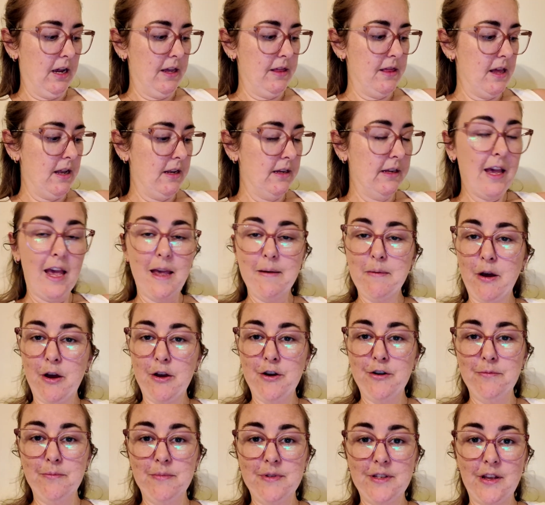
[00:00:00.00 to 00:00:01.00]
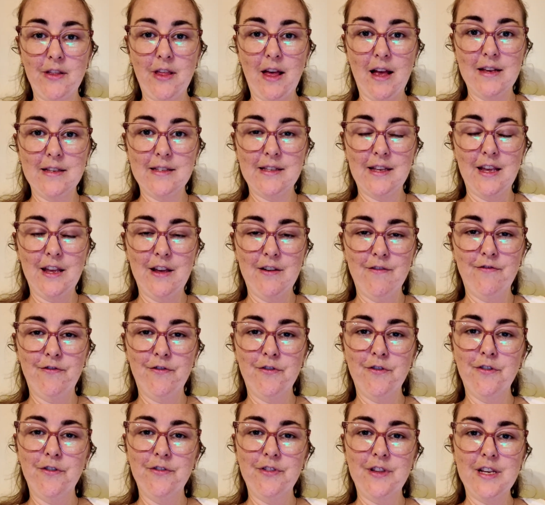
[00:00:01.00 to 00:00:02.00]
and then came home. So that's it
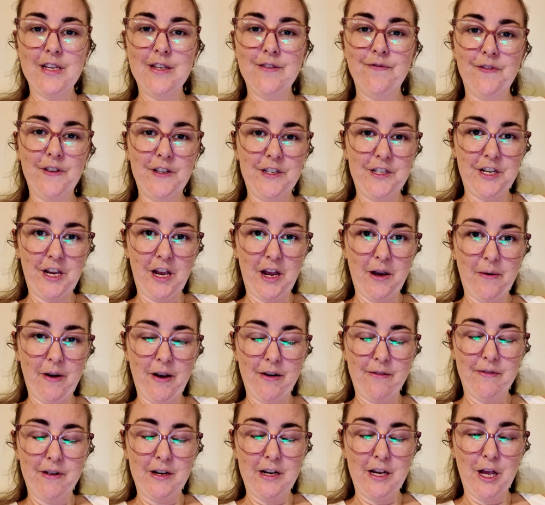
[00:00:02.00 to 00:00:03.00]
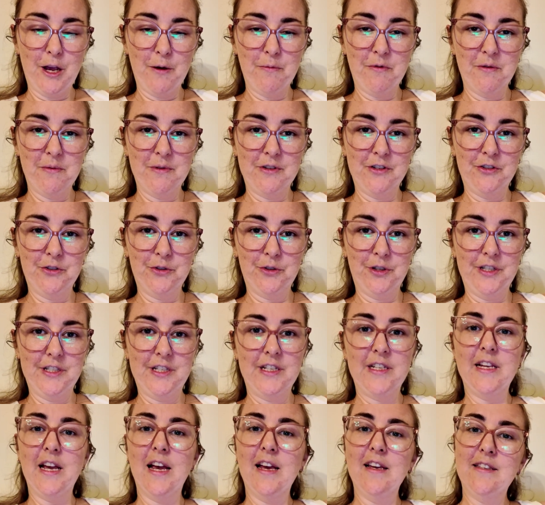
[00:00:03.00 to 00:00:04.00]
for this video. I really hope you enjoyed
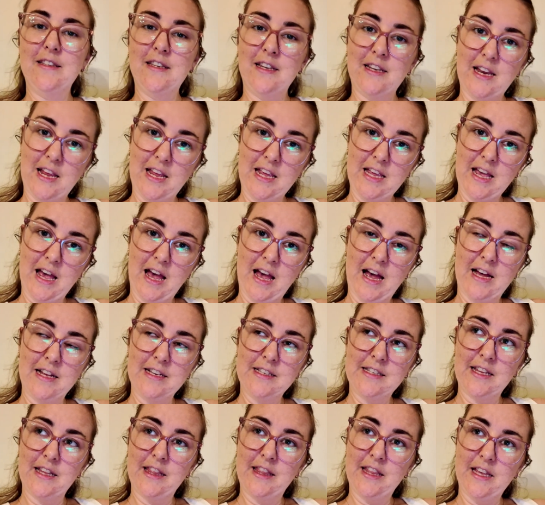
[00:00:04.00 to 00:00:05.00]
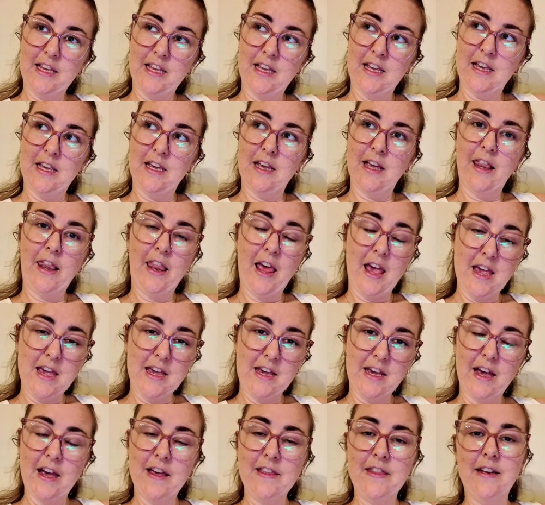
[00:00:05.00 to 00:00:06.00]
yesterday at the
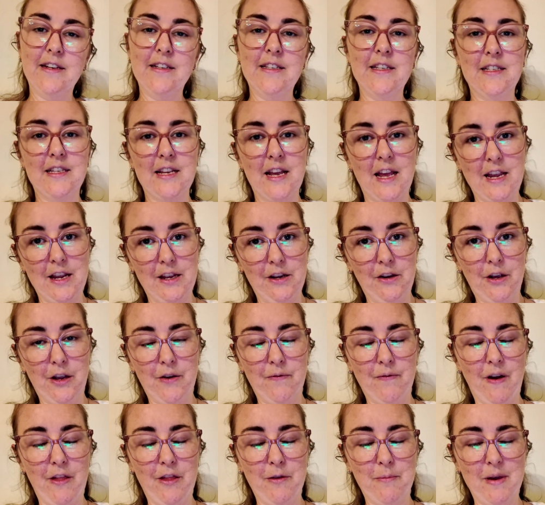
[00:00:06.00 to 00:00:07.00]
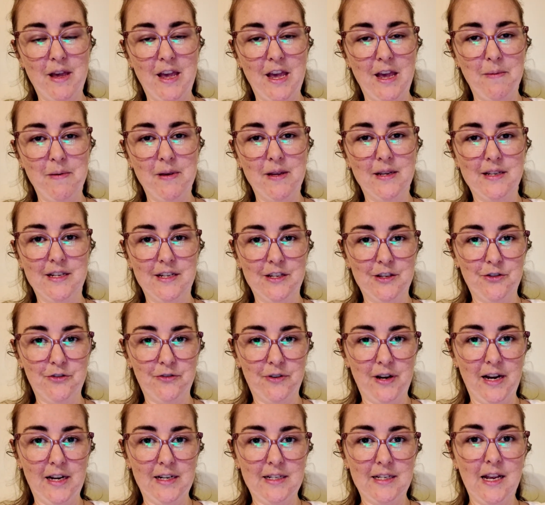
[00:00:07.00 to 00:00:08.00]
lake, and then today looking around the Bohemian
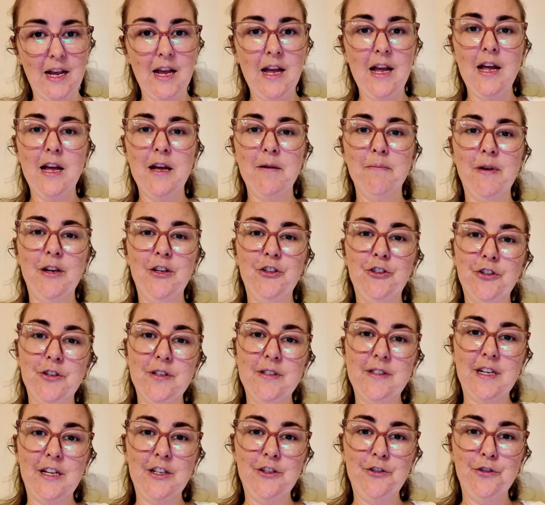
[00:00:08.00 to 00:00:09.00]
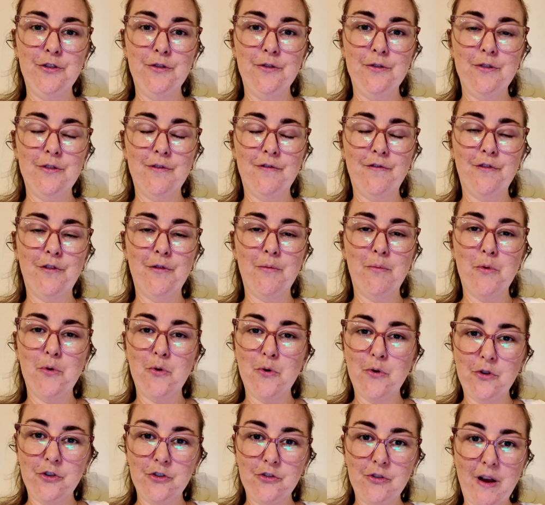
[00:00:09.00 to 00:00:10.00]
district. Make sure you stay tuned for
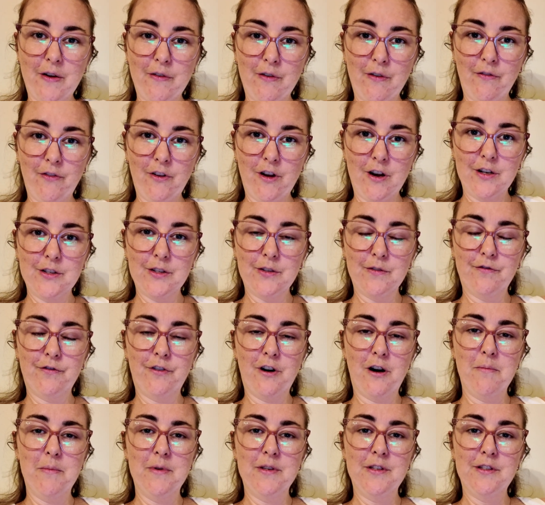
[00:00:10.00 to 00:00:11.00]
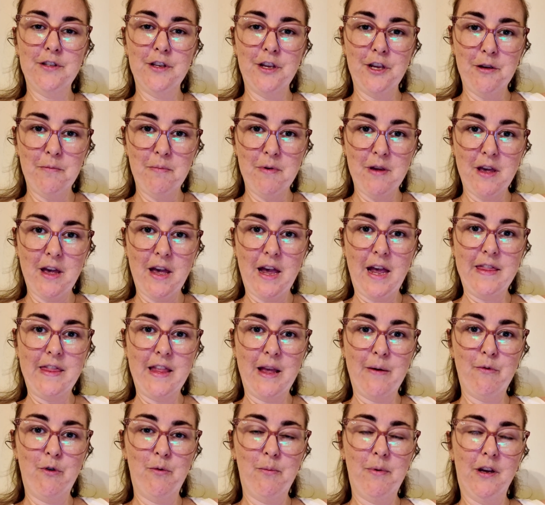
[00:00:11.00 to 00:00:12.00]
more travel vlogs from Serbia, and
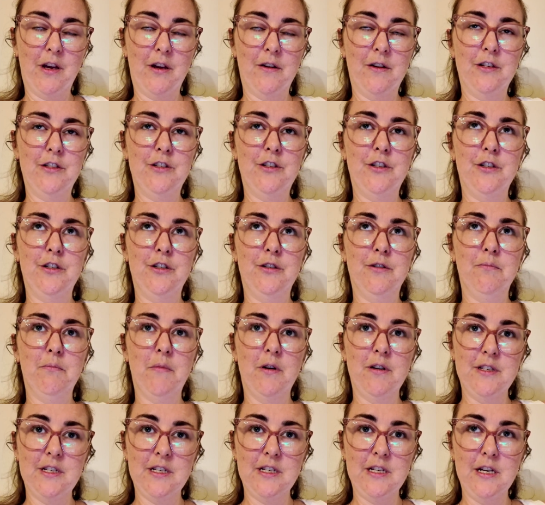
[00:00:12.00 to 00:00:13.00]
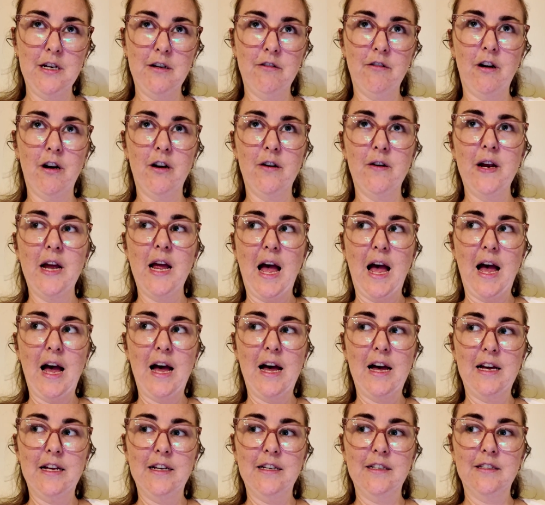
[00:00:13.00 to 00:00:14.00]
then we'll be going to Montenegro
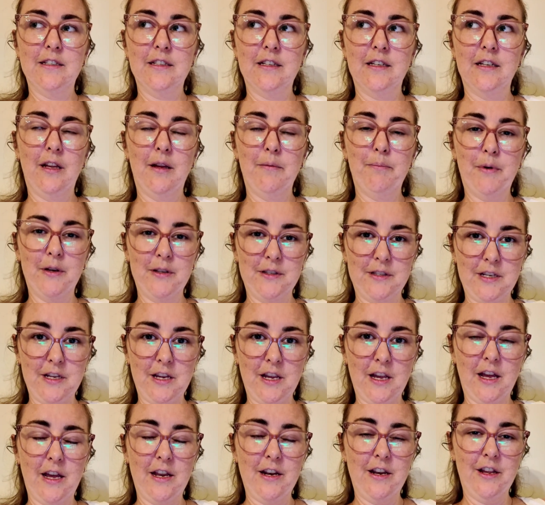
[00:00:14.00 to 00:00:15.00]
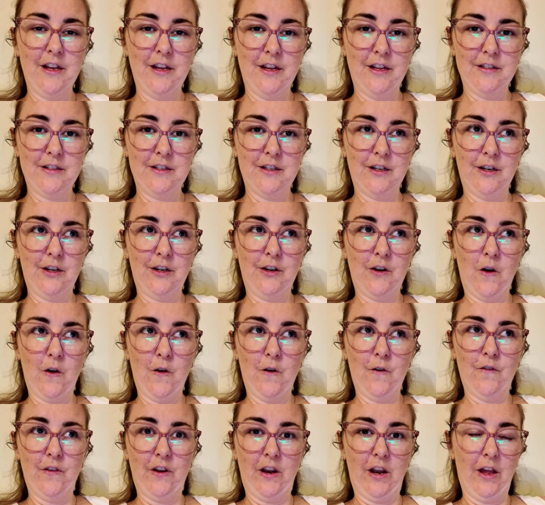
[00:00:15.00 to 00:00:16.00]
and Bosnia and
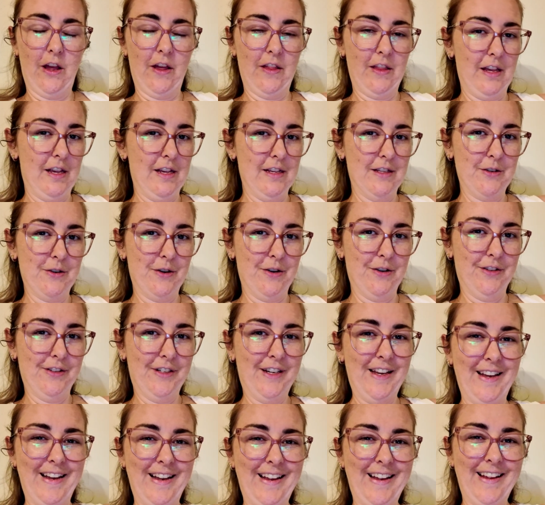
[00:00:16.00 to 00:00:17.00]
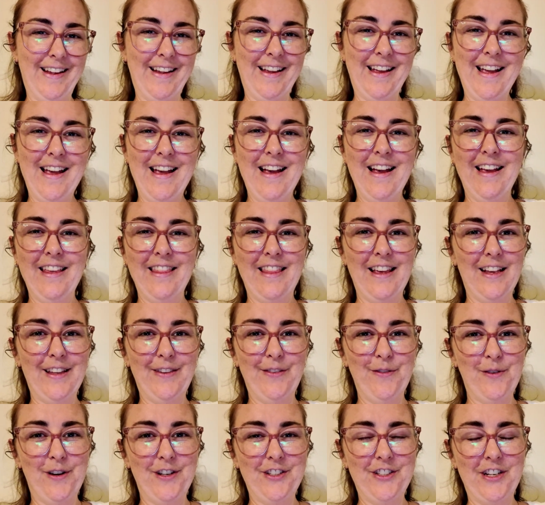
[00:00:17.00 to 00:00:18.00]
Herzegovina, I think it's called.
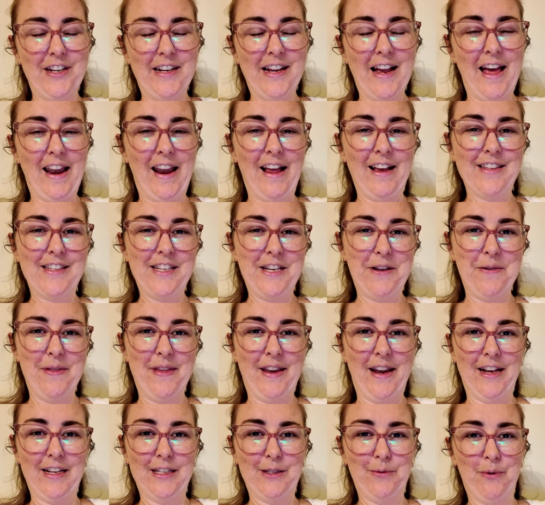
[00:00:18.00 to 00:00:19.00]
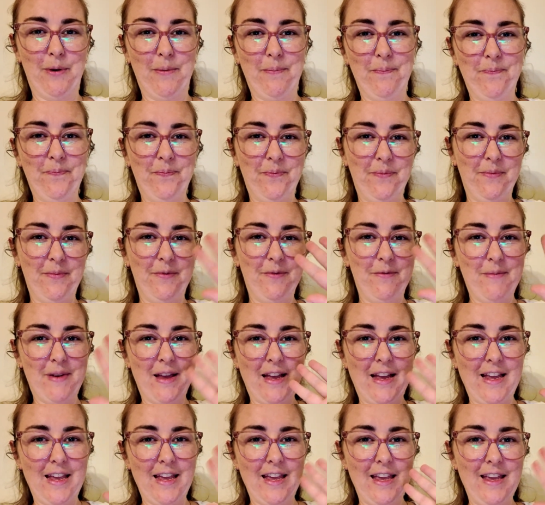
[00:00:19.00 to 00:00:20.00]
Thanks for watching, and I'll see you in the next one.
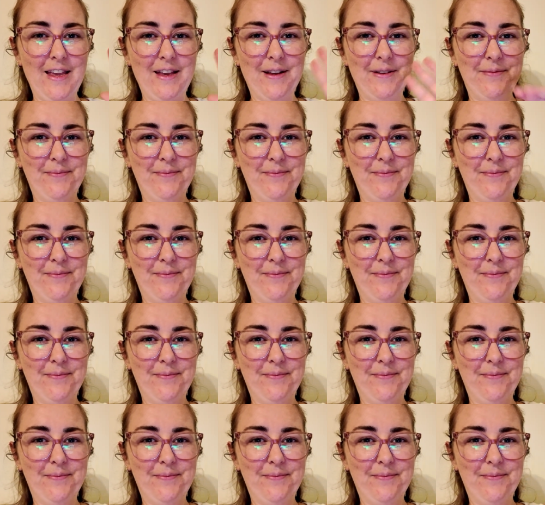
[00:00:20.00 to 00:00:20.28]
Bye.